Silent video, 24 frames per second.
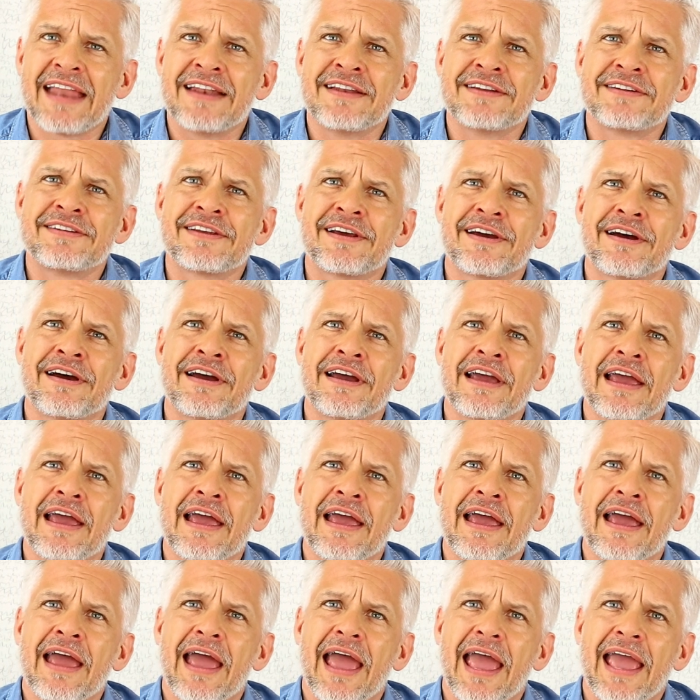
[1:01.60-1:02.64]
enter
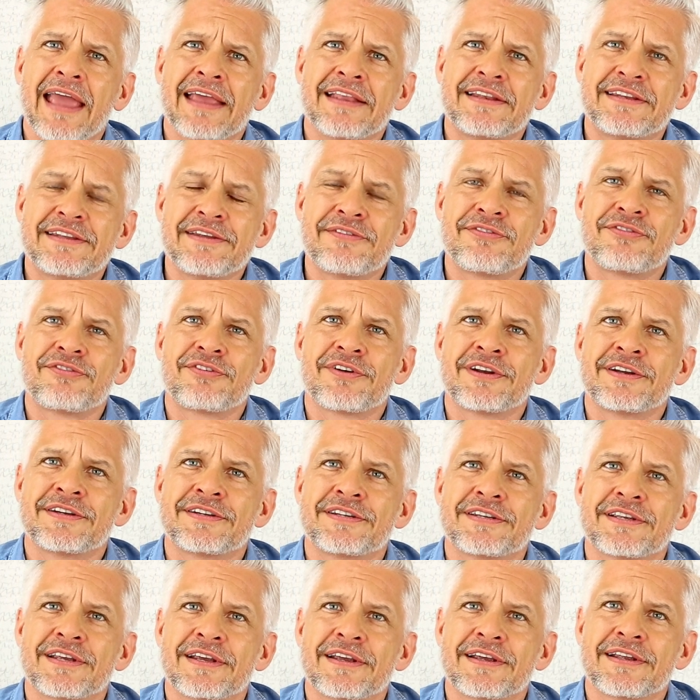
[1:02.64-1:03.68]
a
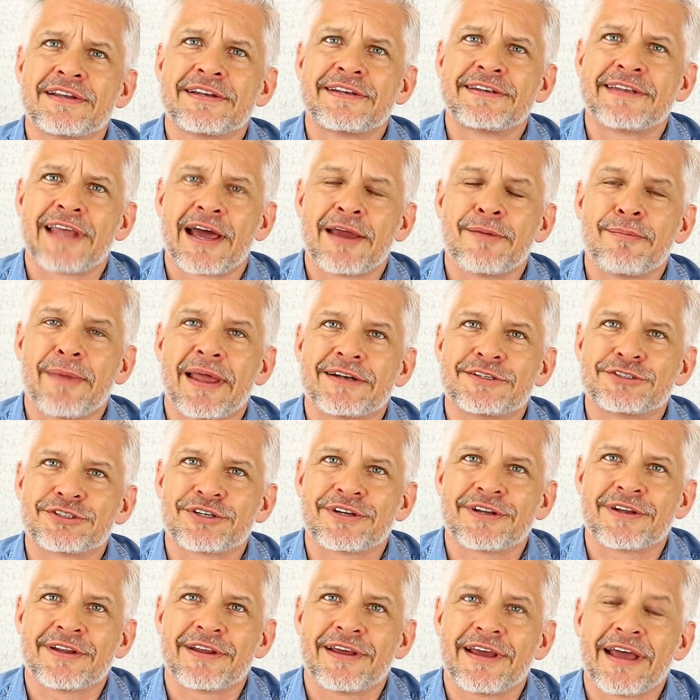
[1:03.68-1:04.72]
different
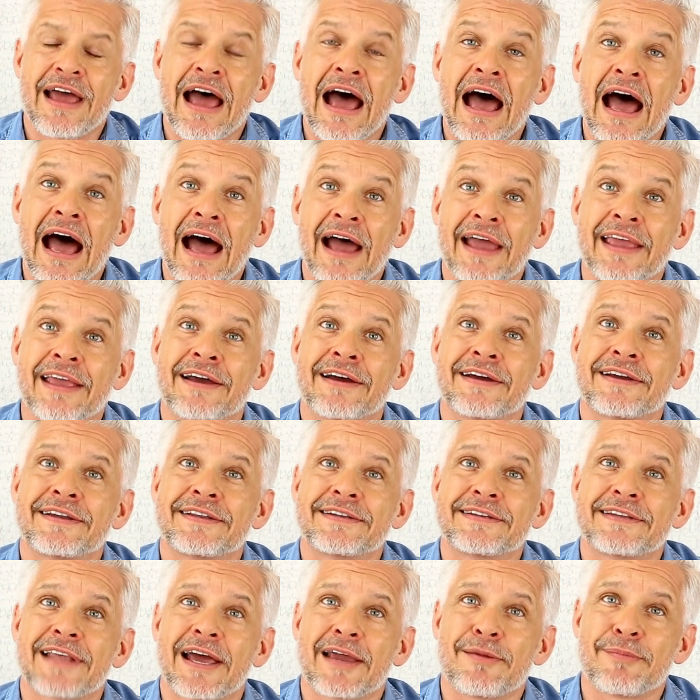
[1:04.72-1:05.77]
dimension, a higher
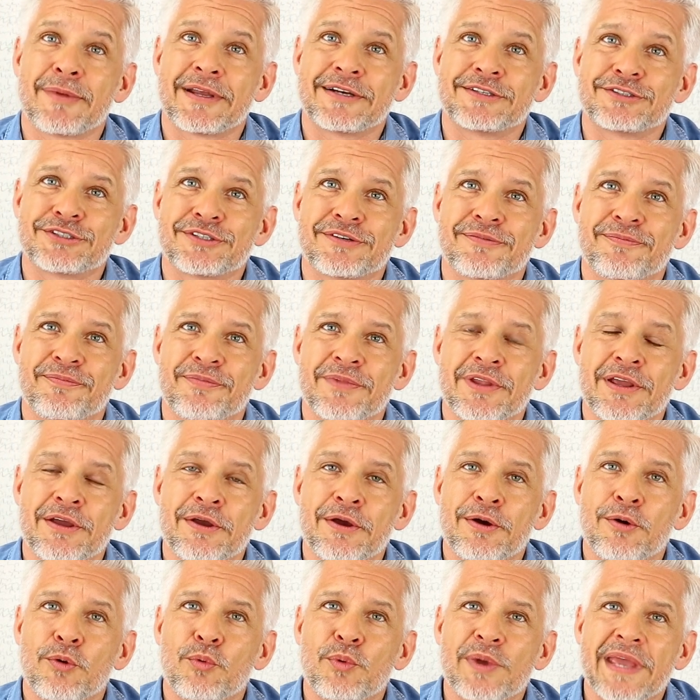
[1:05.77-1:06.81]
dimension.
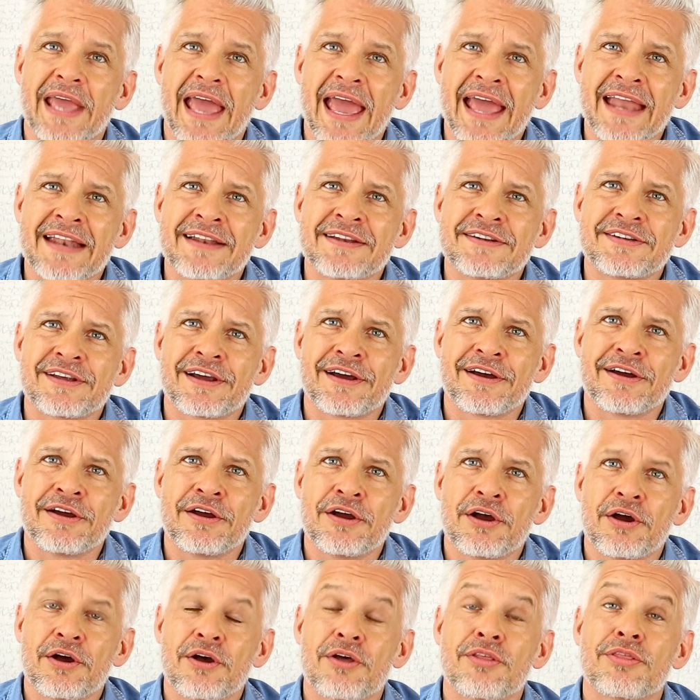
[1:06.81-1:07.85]
We enter
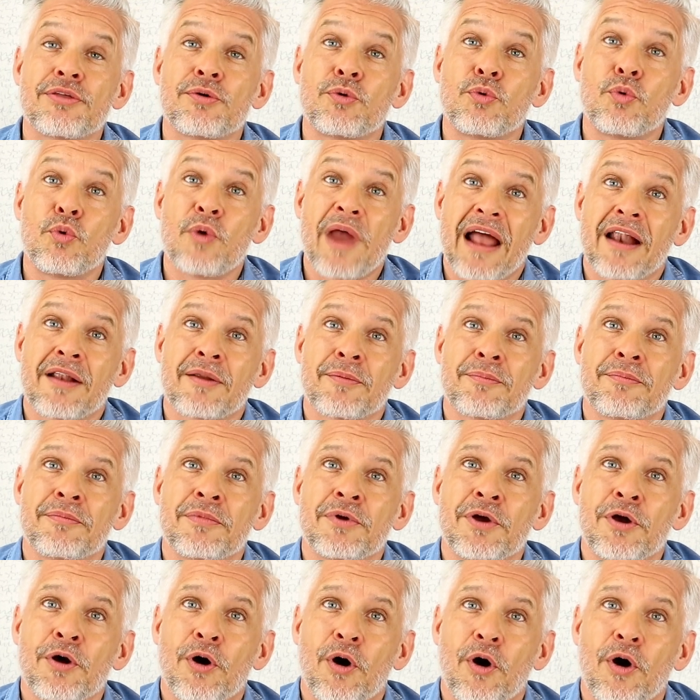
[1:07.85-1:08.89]
the
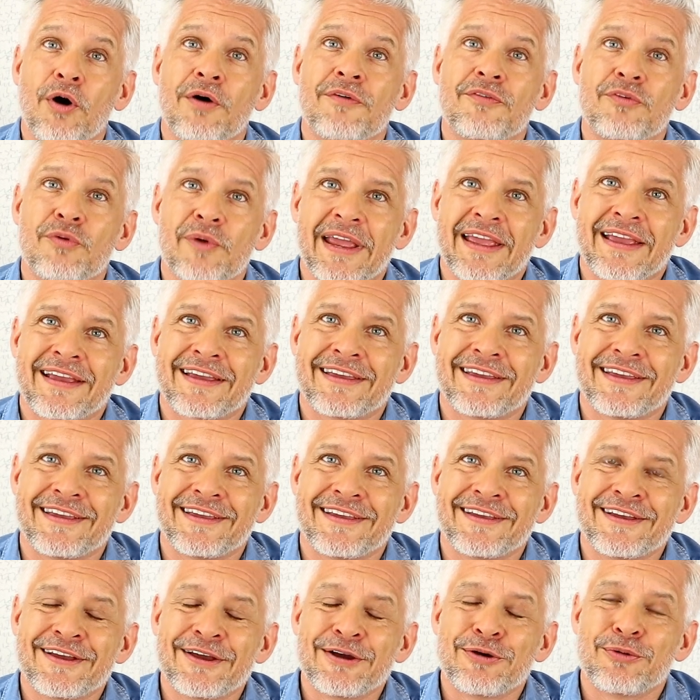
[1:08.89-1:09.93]
realm of
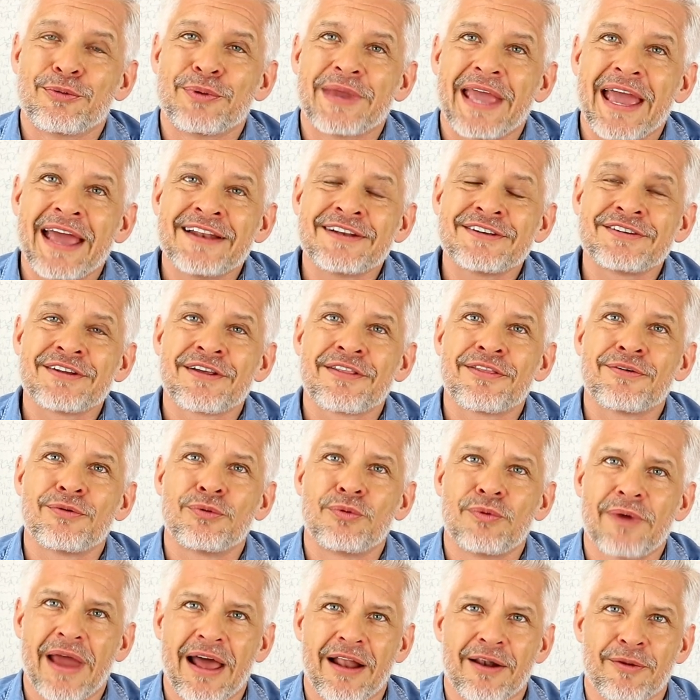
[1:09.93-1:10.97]
Reiki. We enter the
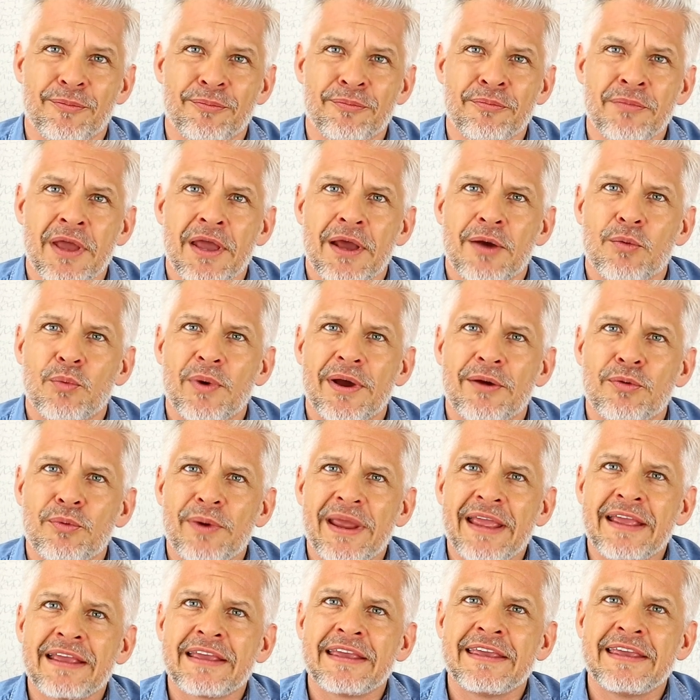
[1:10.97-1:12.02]
realm where
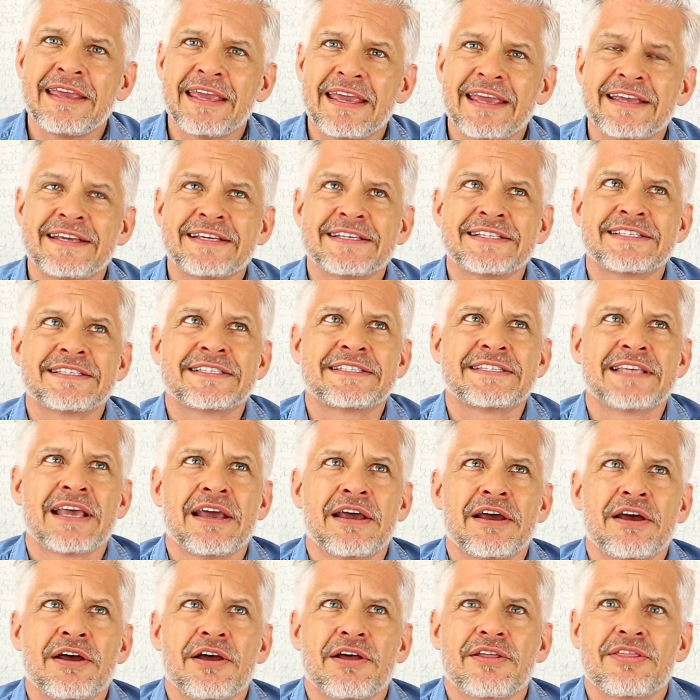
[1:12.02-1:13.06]
Reiki is
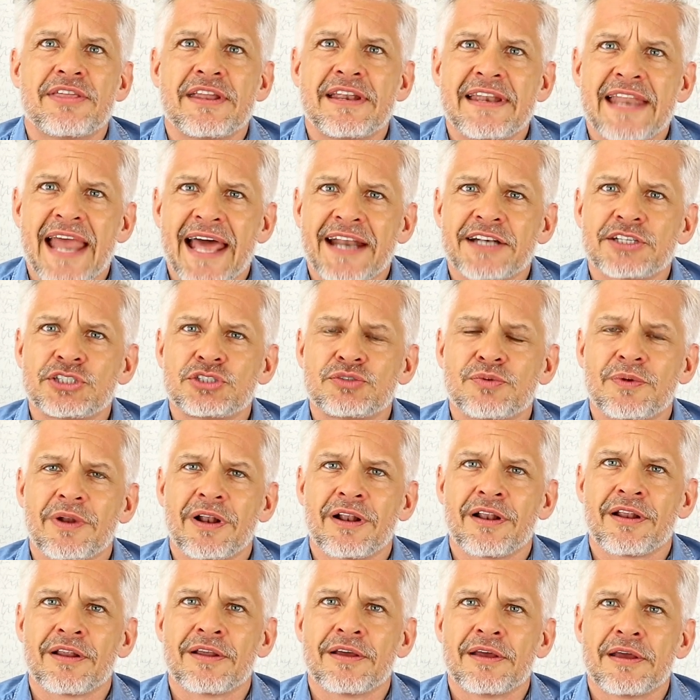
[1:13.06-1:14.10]
the
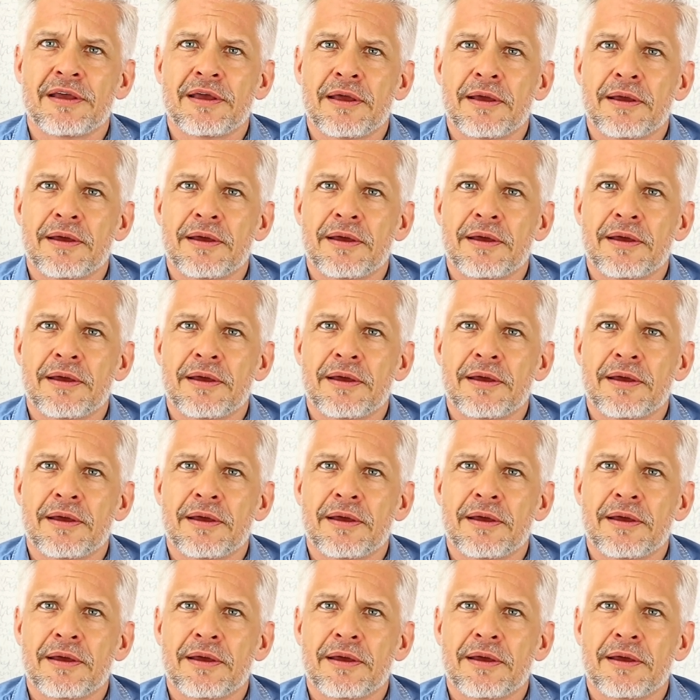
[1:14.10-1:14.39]
natural